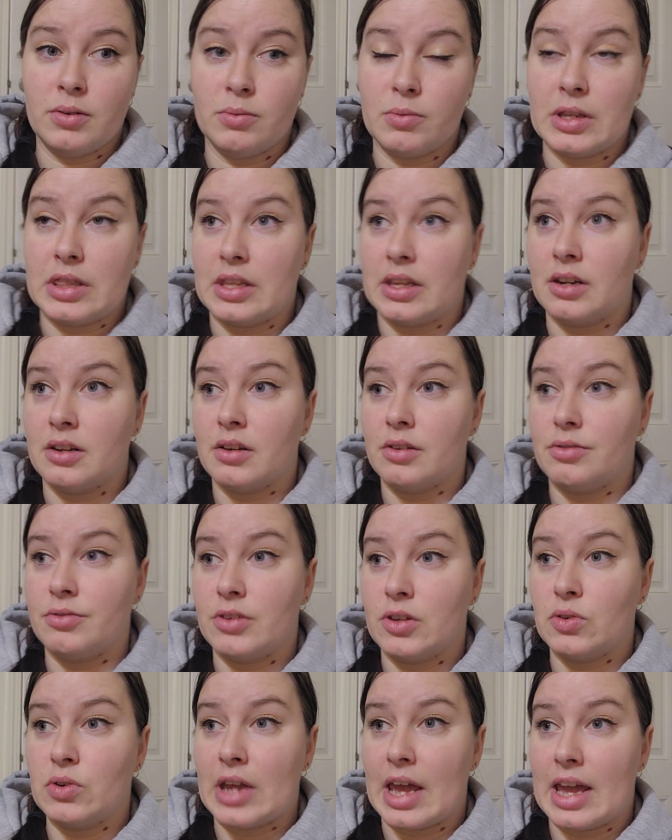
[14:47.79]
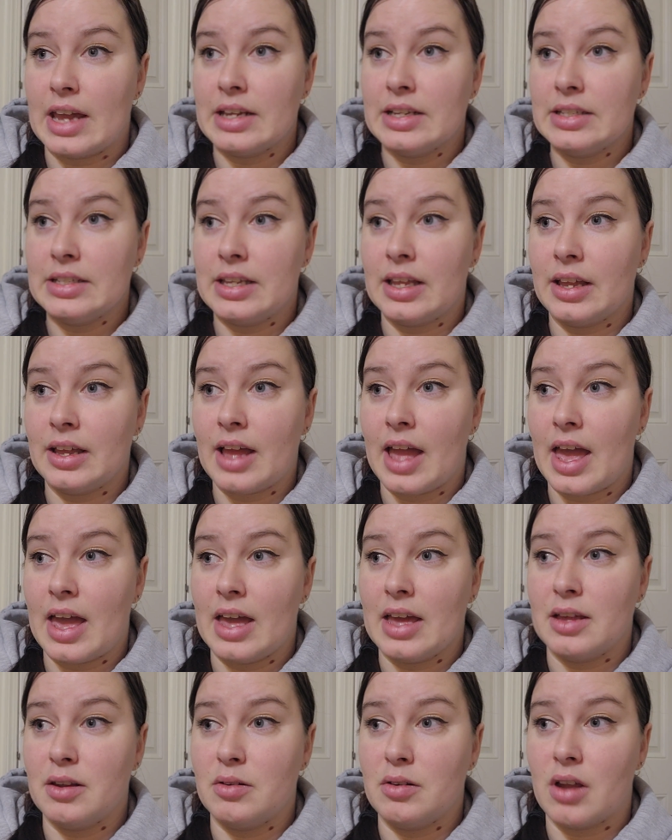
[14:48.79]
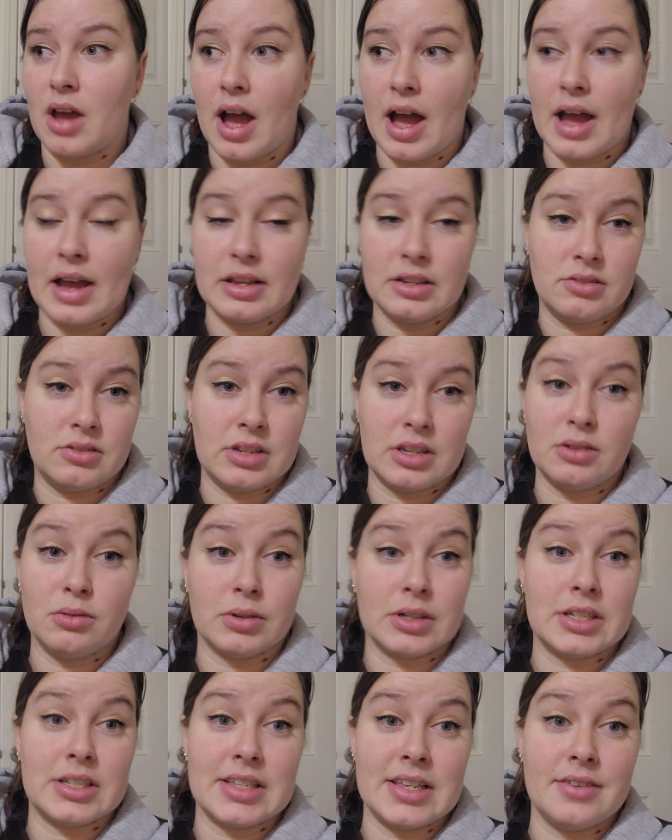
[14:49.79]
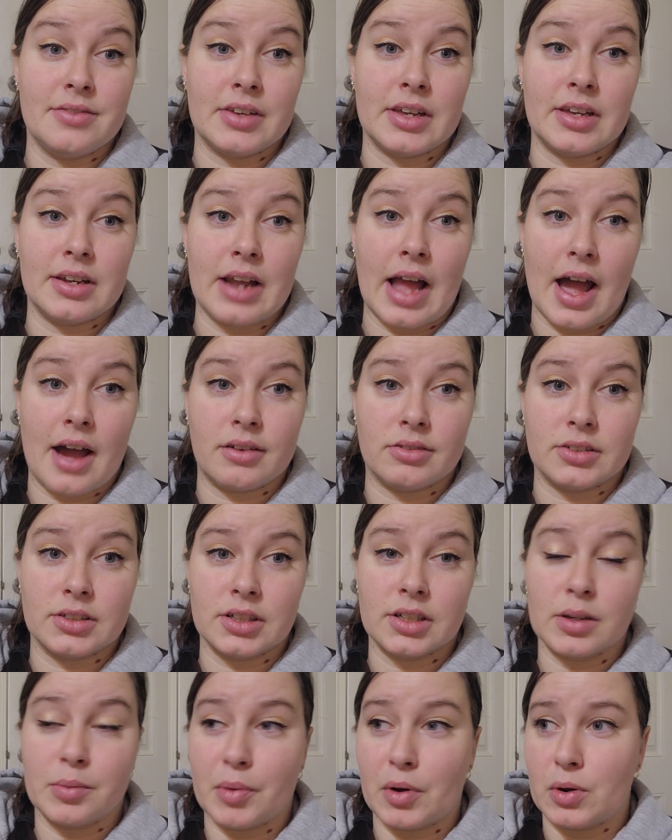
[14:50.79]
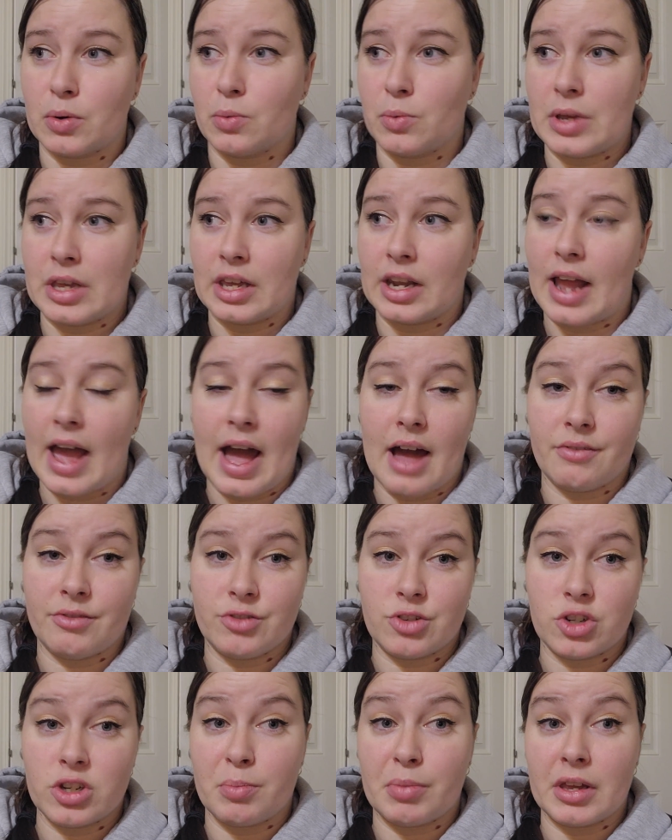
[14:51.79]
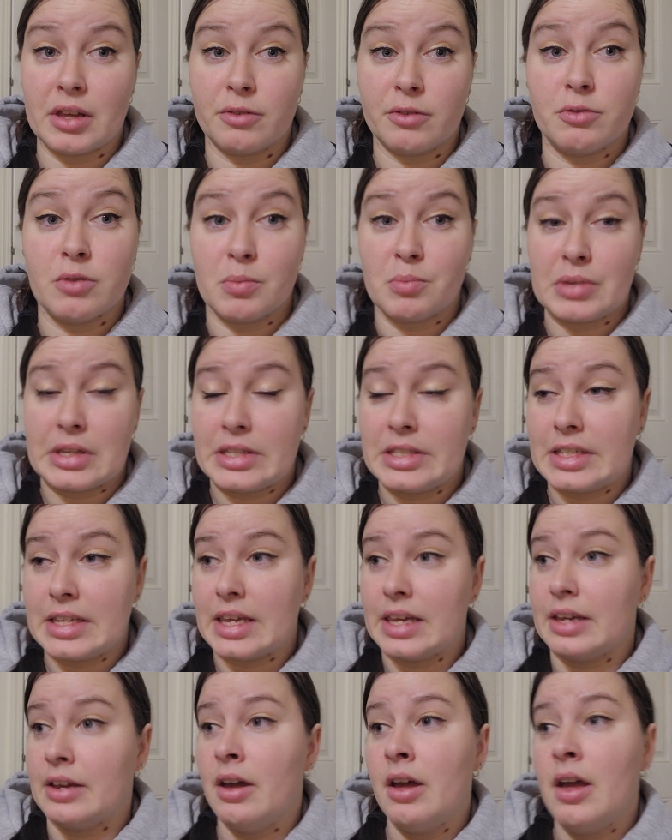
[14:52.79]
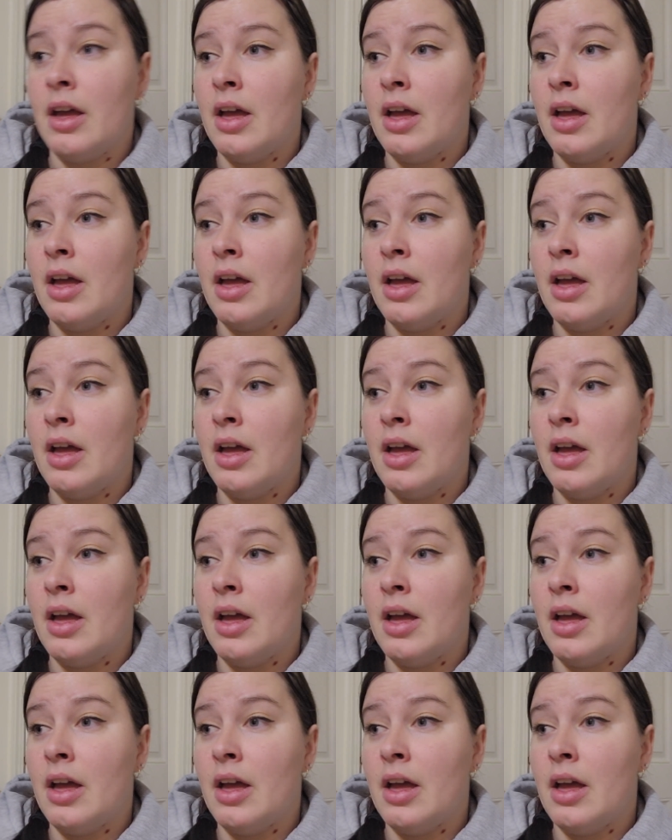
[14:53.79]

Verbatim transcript: within a few days and I did receive it after about a week and a half shipping from BC.